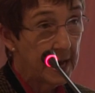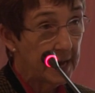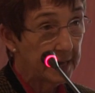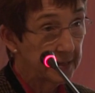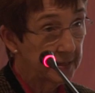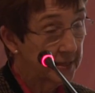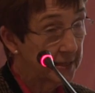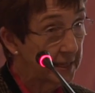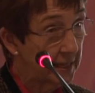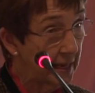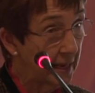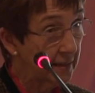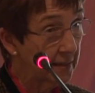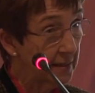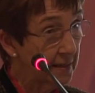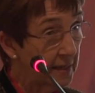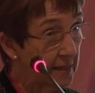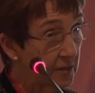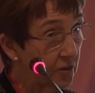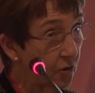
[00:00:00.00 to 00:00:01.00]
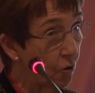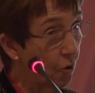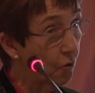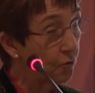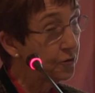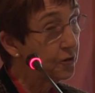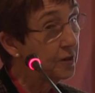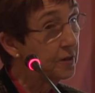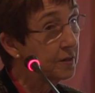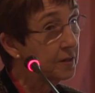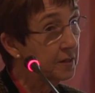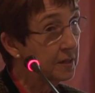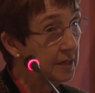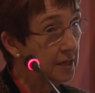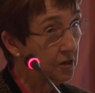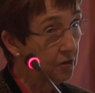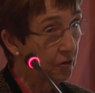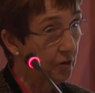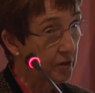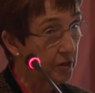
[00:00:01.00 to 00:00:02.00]
and celiac disease are often
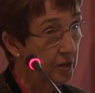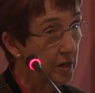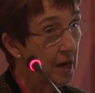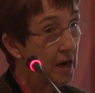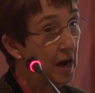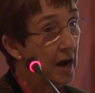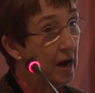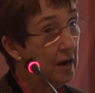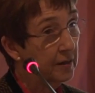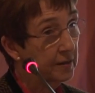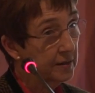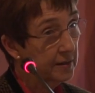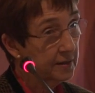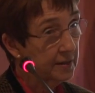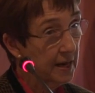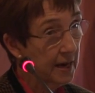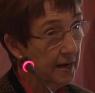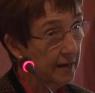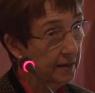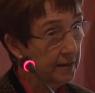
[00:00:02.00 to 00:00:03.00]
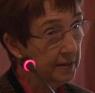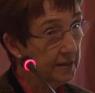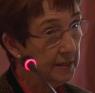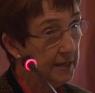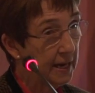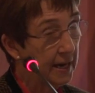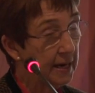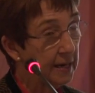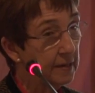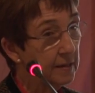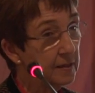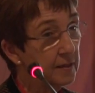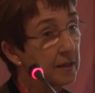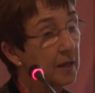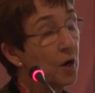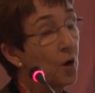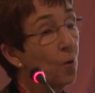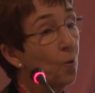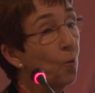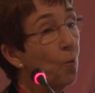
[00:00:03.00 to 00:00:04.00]
secret and silent. And
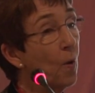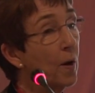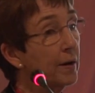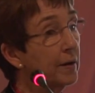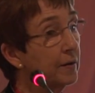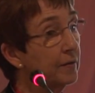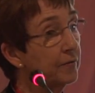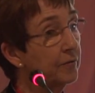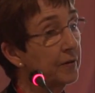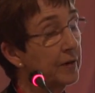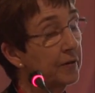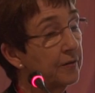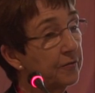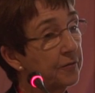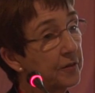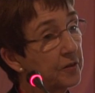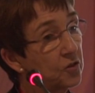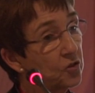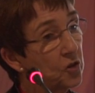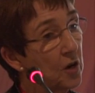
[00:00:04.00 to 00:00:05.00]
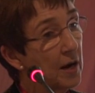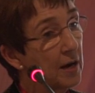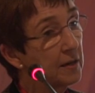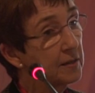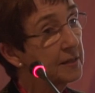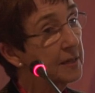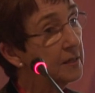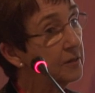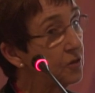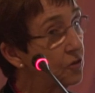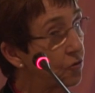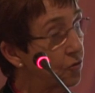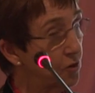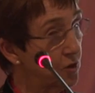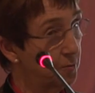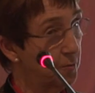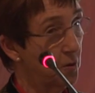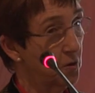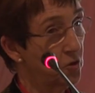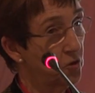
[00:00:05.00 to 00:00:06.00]
if a child doesn't
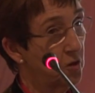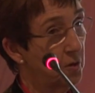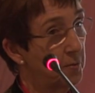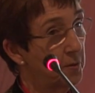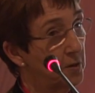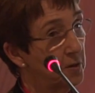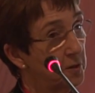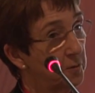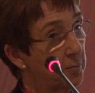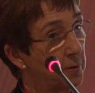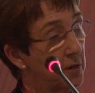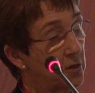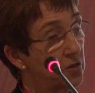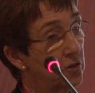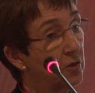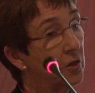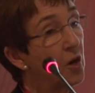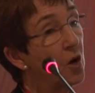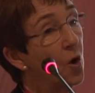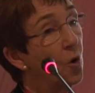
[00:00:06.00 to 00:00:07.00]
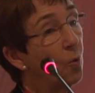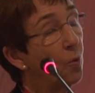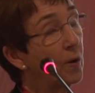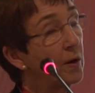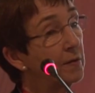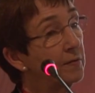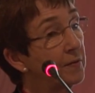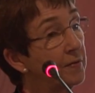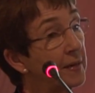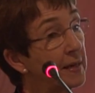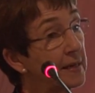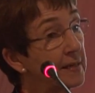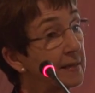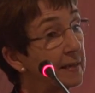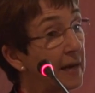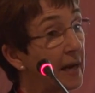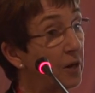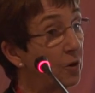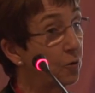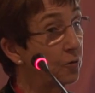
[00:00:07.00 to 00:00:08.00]
respond to immunosuppression, one of the things
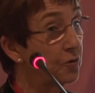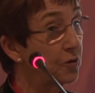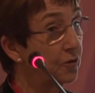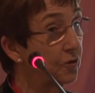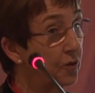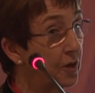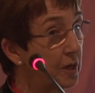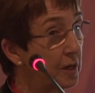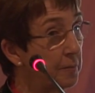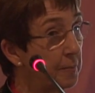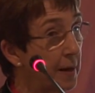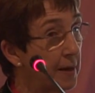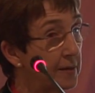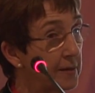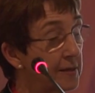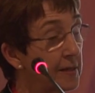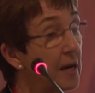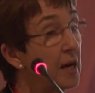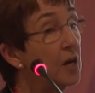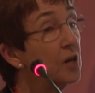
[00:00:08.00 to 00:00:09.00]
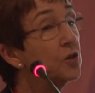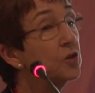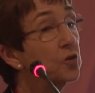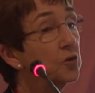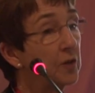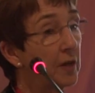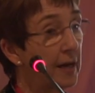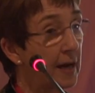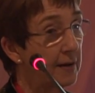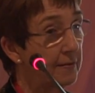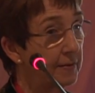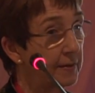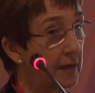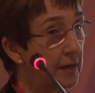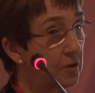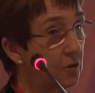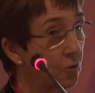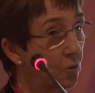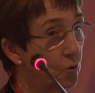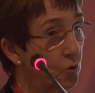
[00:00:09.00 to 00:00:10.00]
that I often think about is, do they have
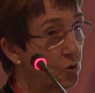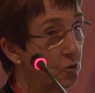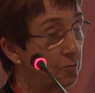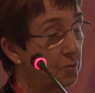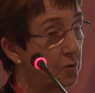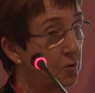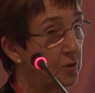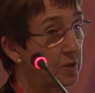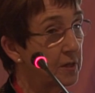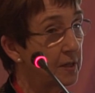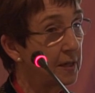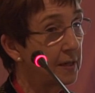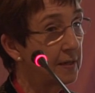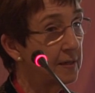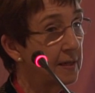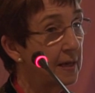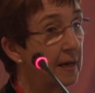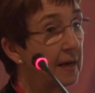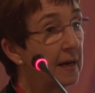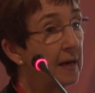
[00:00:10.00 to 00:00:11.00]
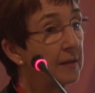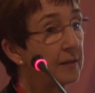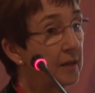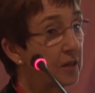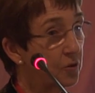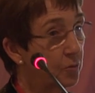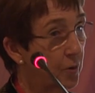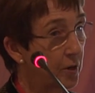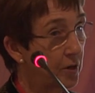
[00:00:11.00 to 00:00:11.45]
another autoimmune disease that